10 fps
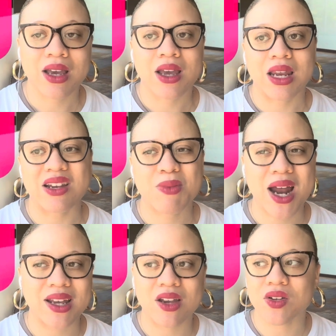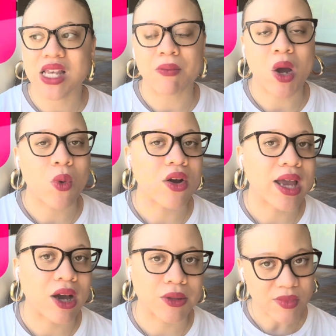every time I walk
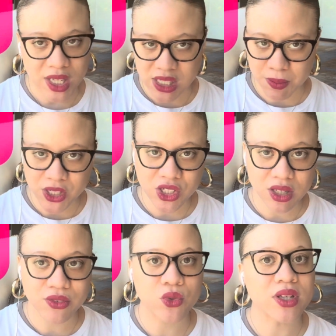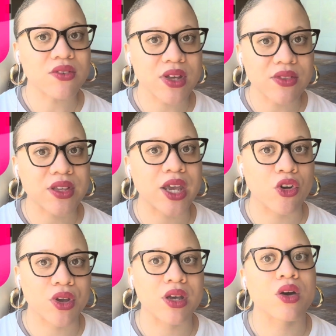out, especially if you live in the
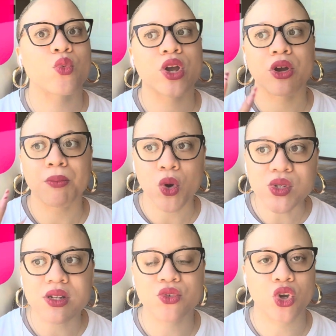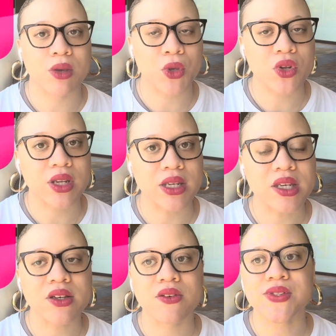area where most of your community
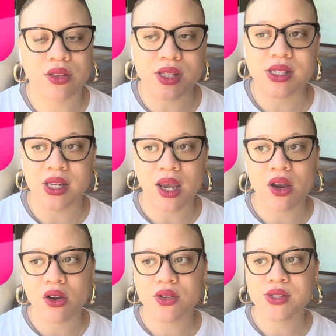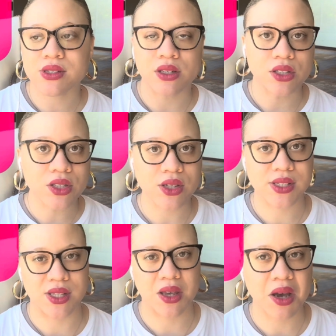lives, the stares, the looks,
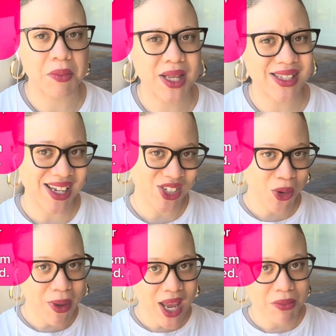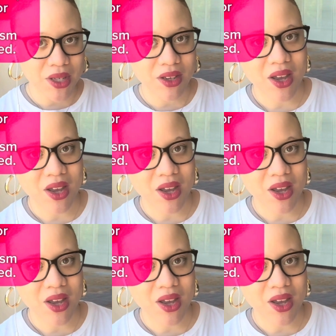the comments, that's your baby,